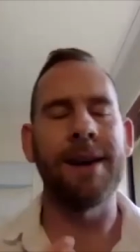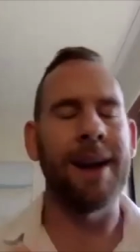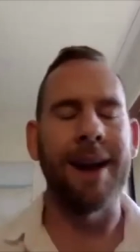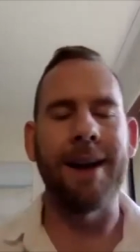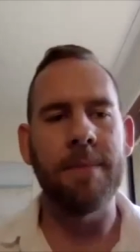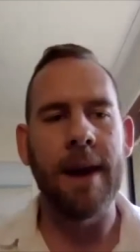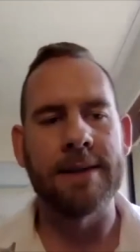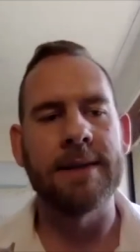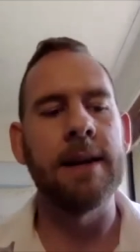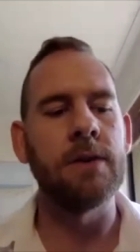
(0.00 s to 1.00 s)
Again, I
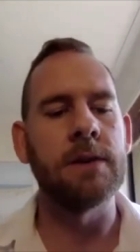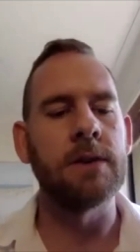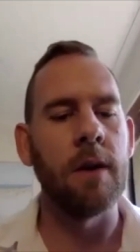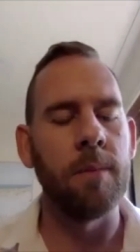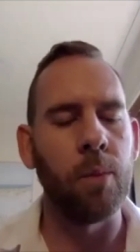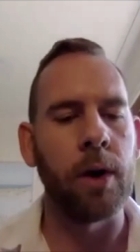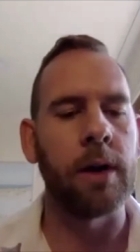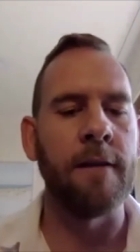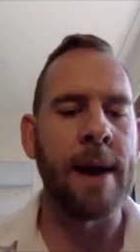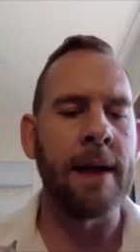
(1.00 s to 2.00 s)
hesitate to use the term work
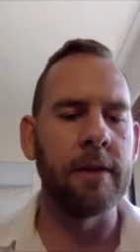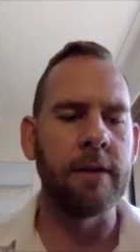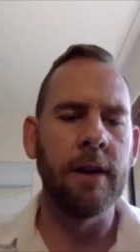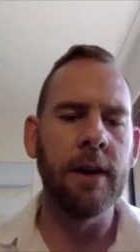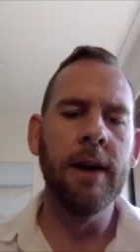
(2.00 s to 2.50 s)
life balance.